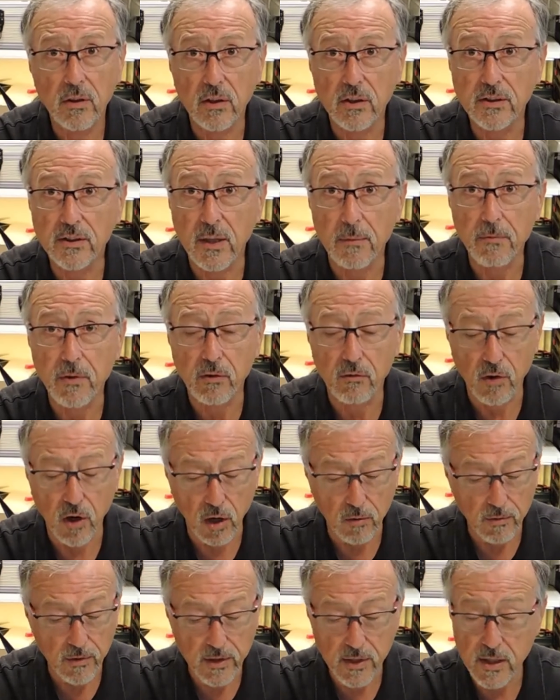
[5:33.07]
There's something
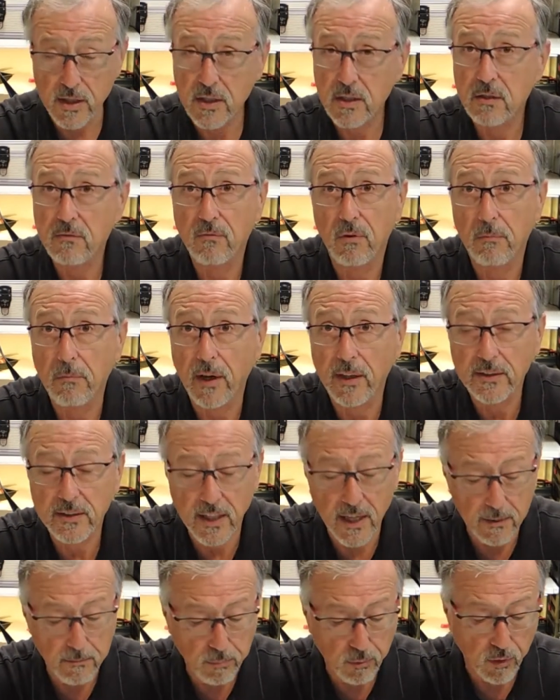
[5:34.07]
wrong with these. From my
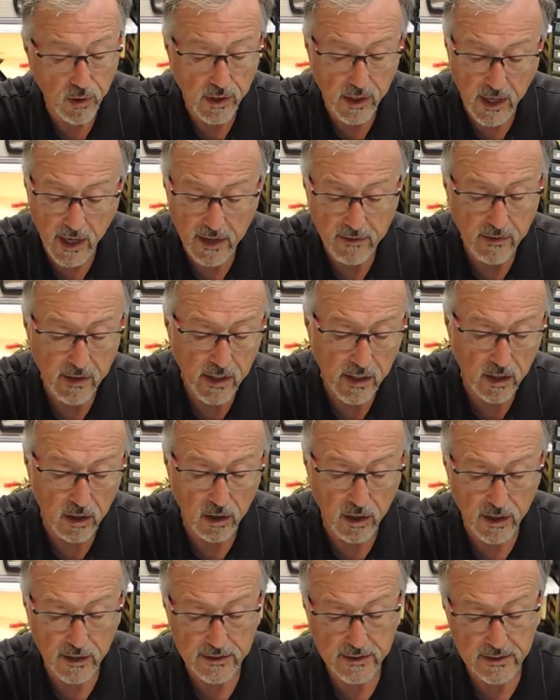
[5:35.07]
standpoint, I haven't had a
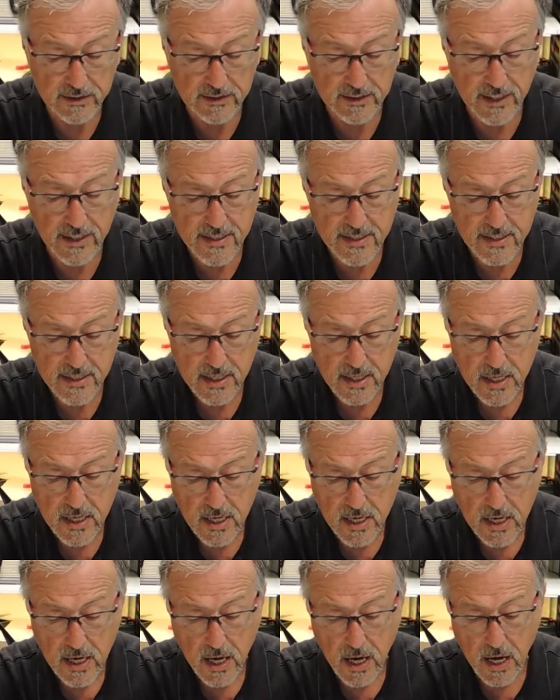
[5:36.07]
lot of success.
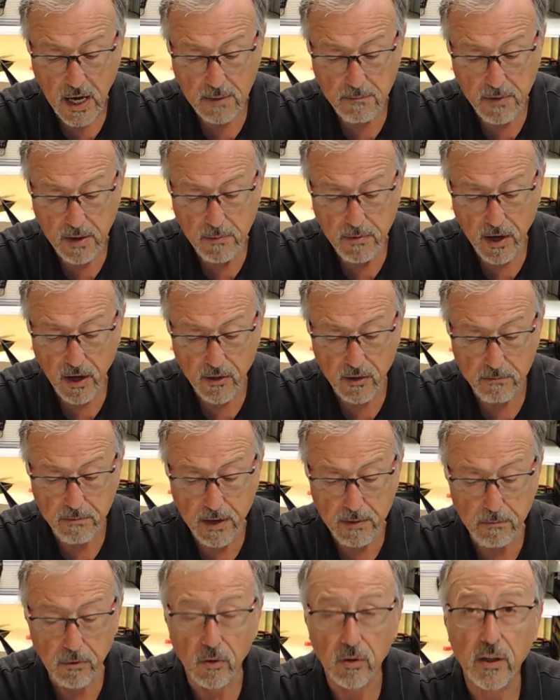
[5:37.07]
Uh, maybe other
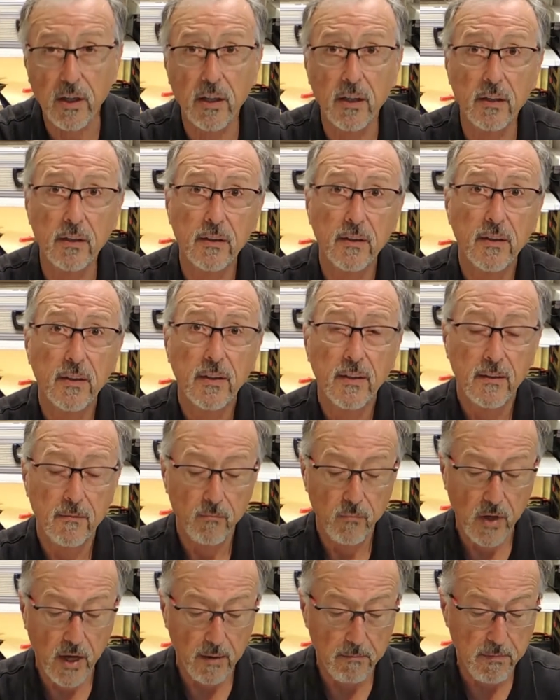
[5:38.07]
people can
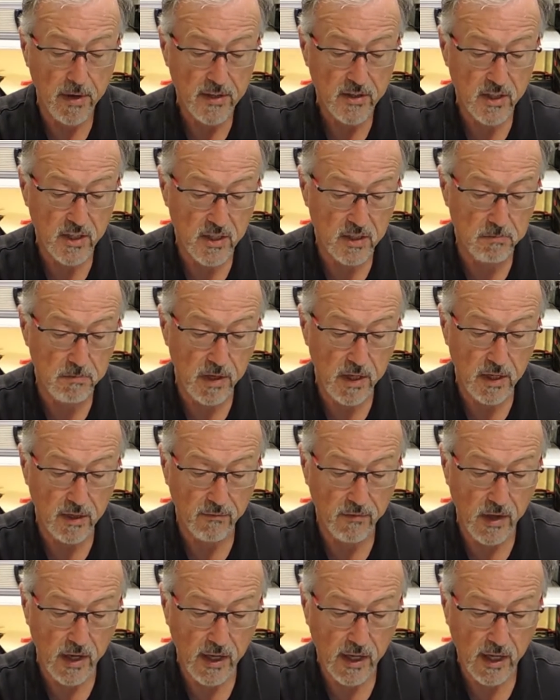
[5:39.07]
uh, message me
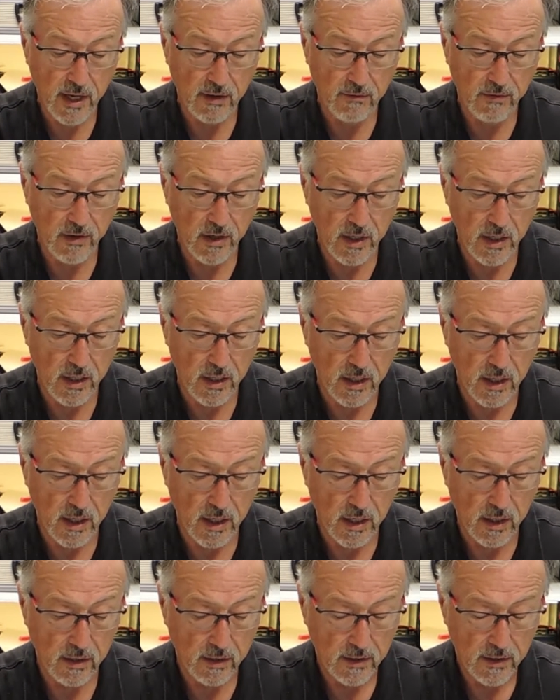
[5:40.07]
if they have any,
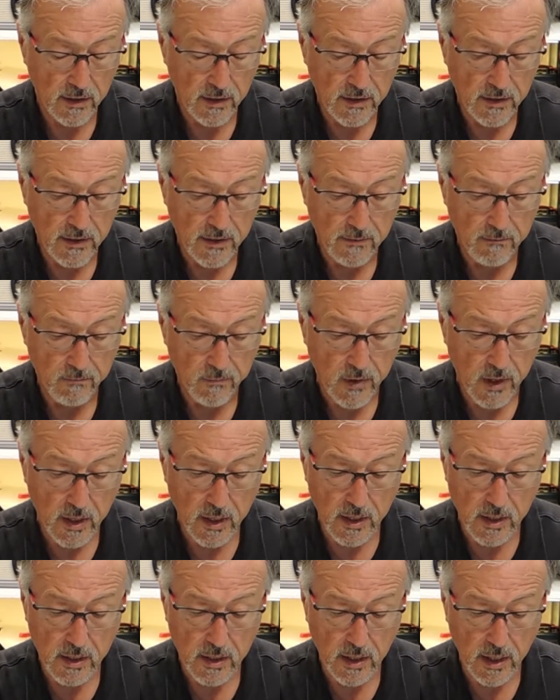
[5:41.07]
uh,
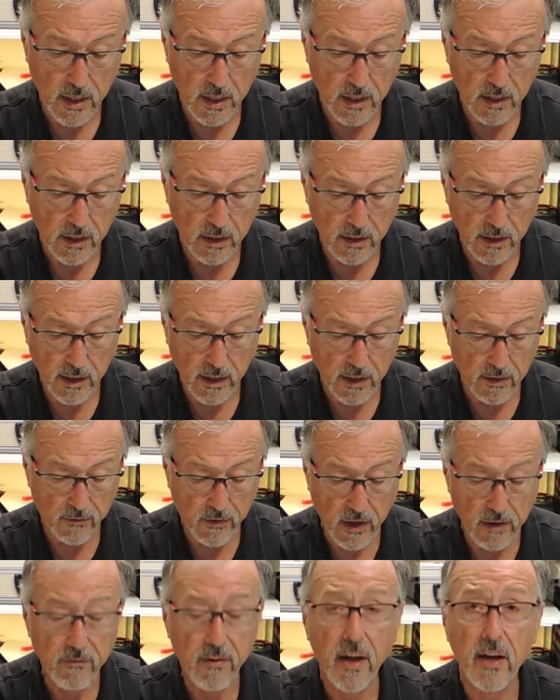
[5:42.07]
any, uh, if
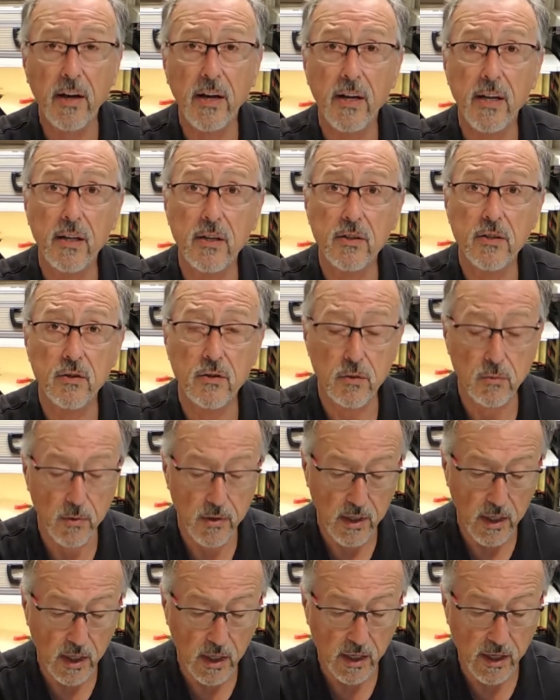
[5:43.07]
they've had any issues with
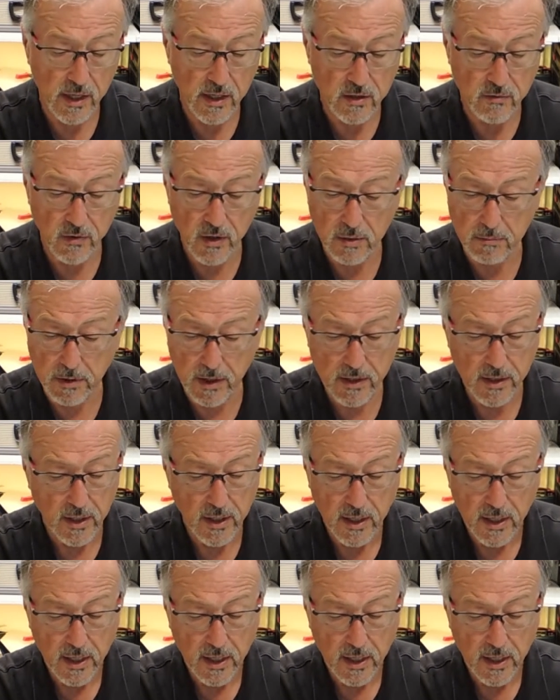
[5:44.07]
the L I H V. But